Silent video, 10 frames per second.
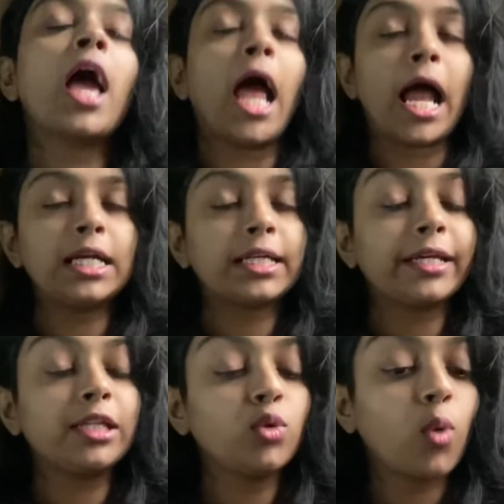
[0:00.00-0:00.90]
I'll
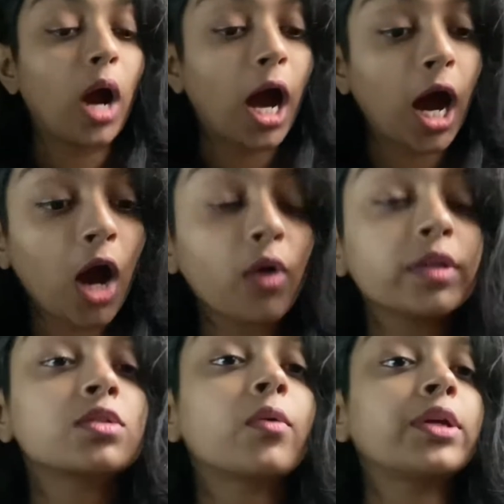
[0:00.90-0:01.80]
tell you how
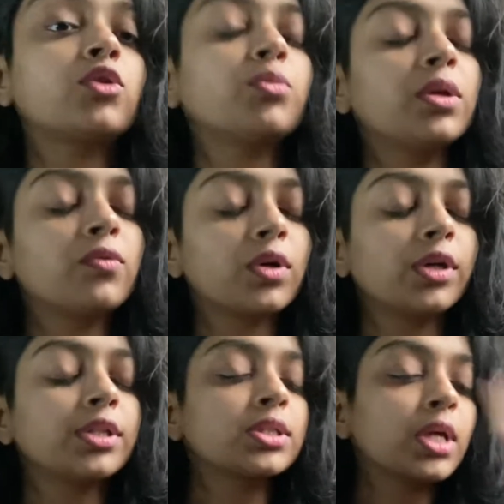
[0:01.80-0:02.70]
it's going to be
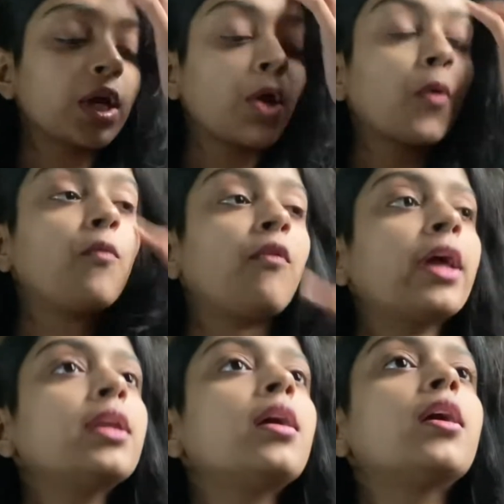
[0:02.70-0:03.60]
worse.
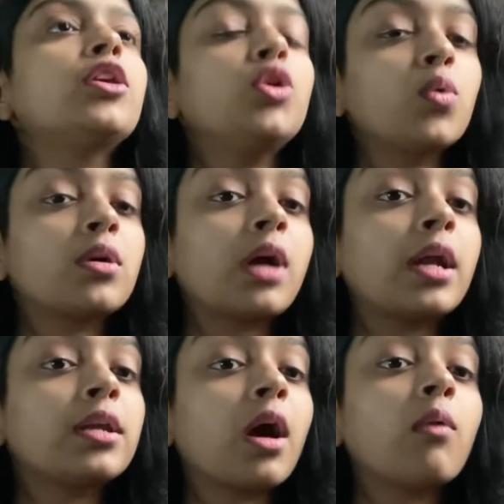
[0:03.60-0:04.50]
When you
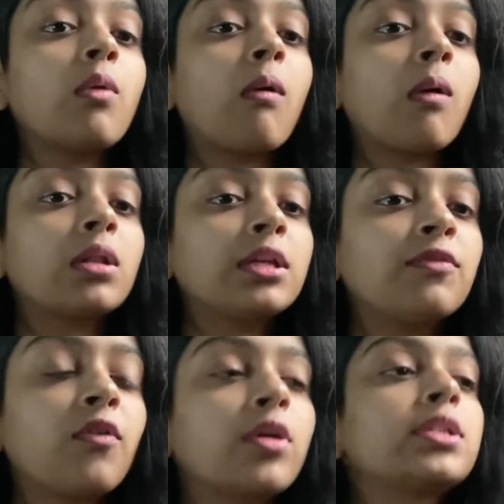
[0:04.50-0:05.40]
cut down all the
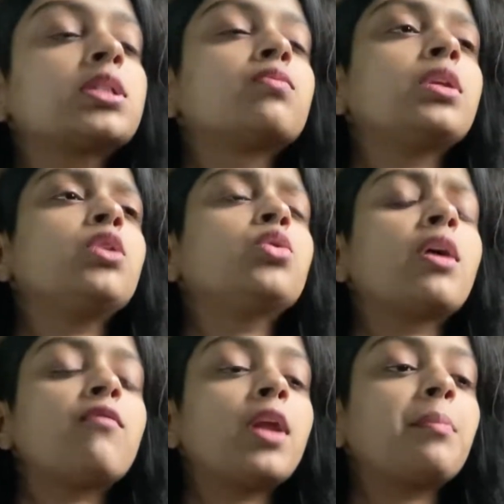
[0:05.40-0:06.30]
forests, when you
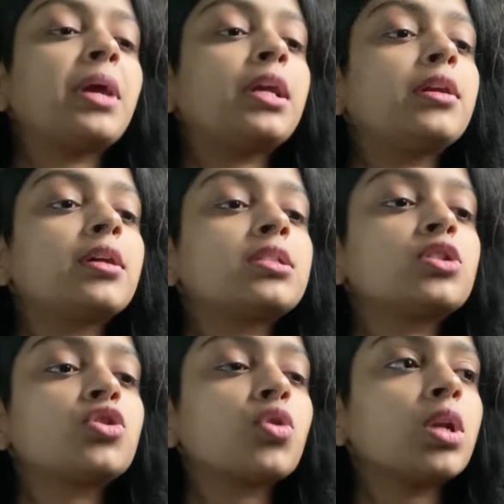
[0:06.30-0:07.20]
develop
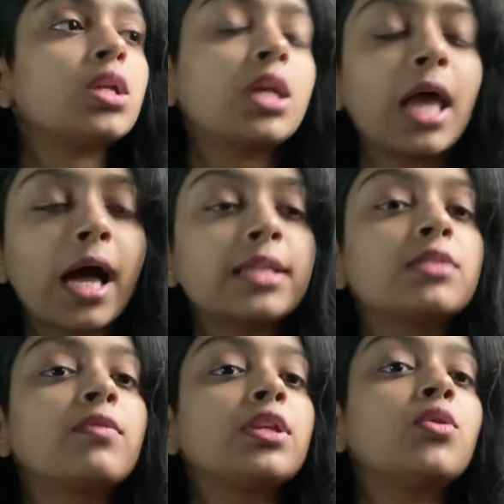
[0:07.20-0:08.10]
industrial
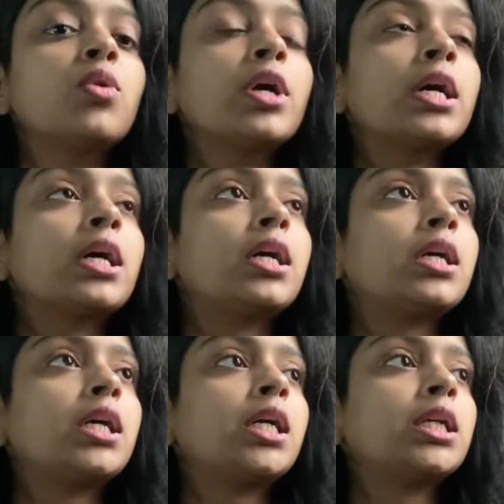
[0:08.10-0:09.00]
lands, when you
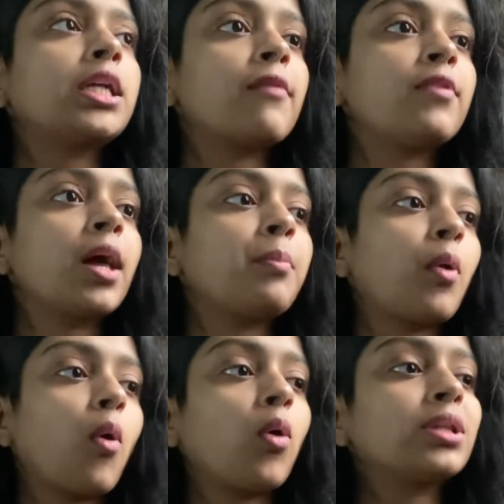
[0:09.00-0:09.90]
develop
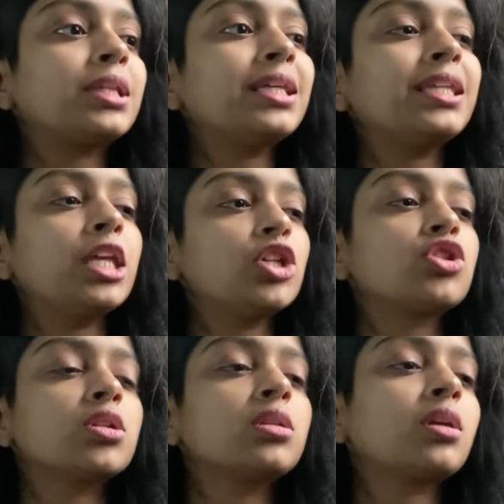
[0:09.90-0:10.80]
all
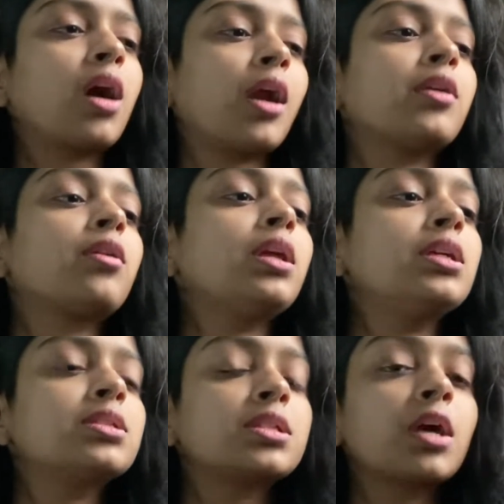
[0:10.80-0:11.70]
the
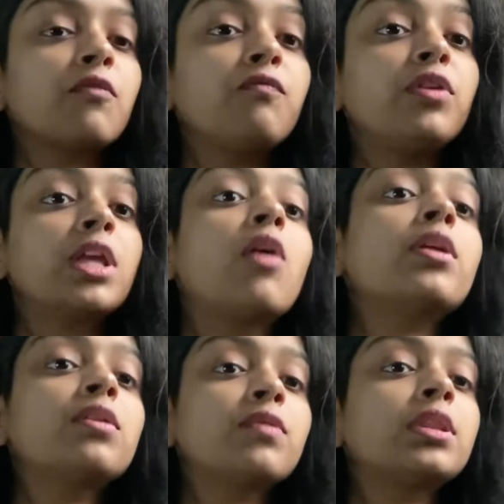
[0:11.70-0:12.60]
countries
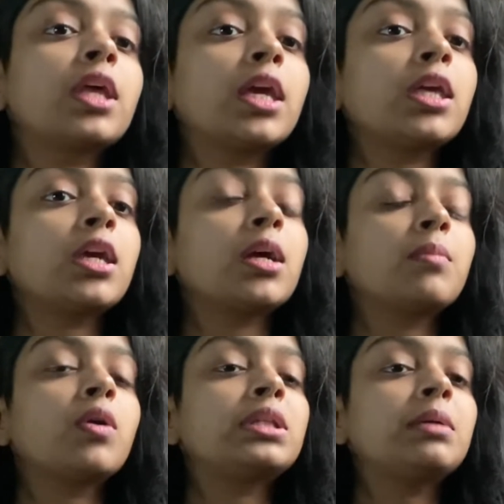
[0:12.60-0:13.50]
without even thinking
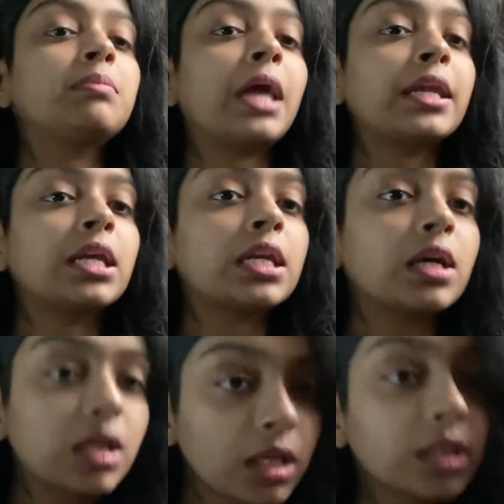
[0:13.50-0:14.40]
about the planet
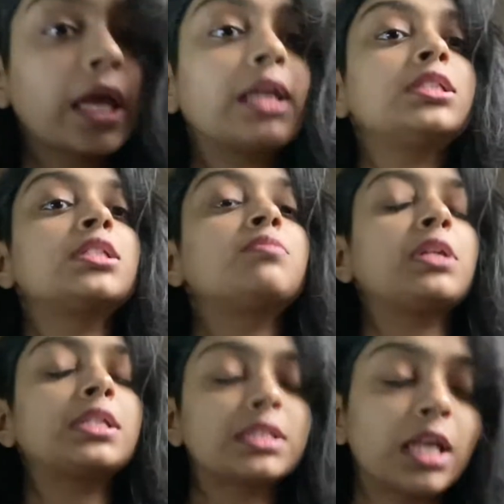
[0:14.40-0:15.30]
Earth and just
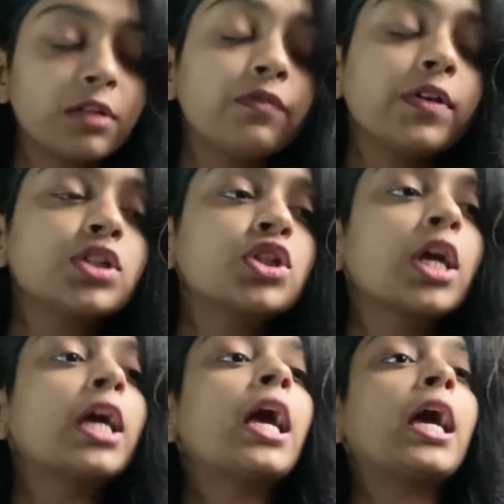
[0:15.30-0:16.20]
being selfish,
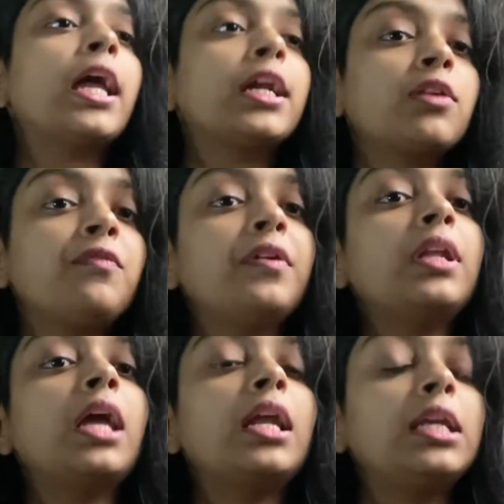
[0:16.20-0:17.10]
it
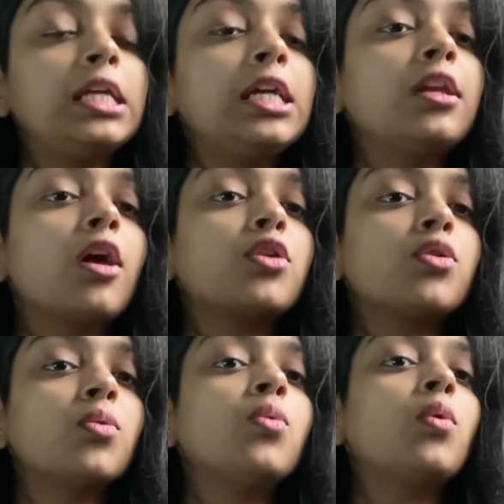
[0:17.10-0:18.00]
will lead
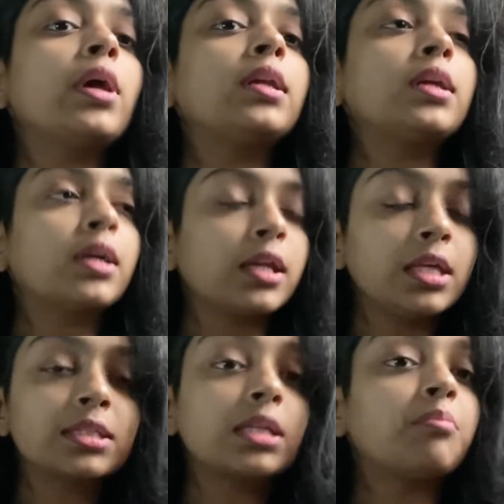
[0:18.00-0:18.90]
to
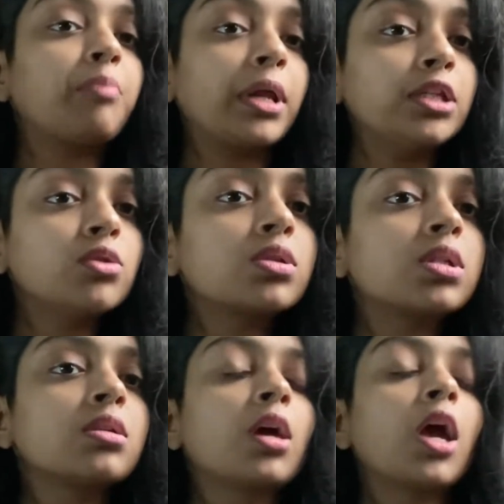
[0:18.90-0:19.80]
increase in
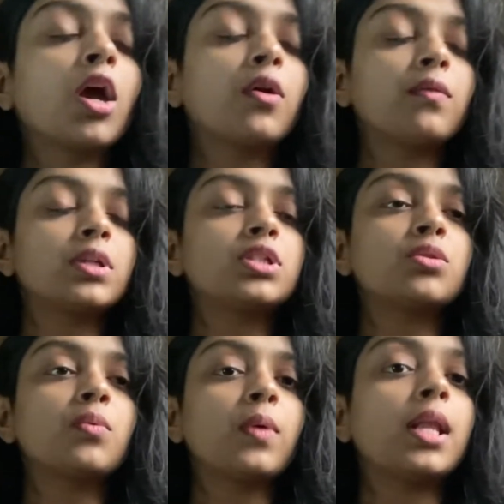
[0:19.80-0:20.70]
pollution, which
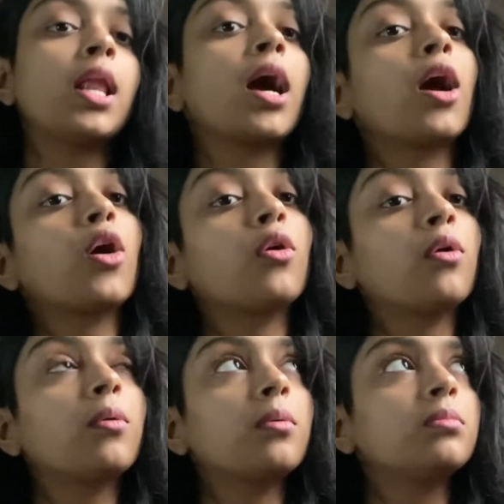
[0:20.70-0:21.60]
will
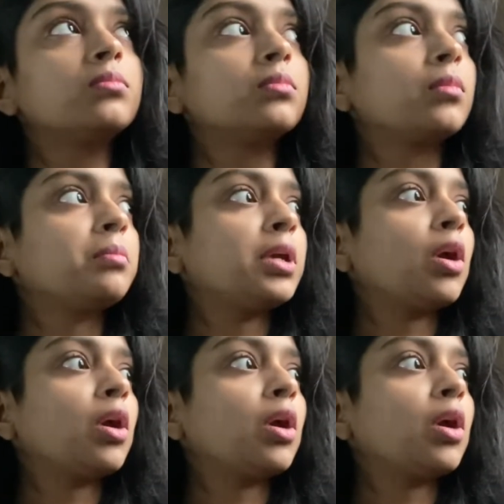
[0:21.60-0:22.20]
be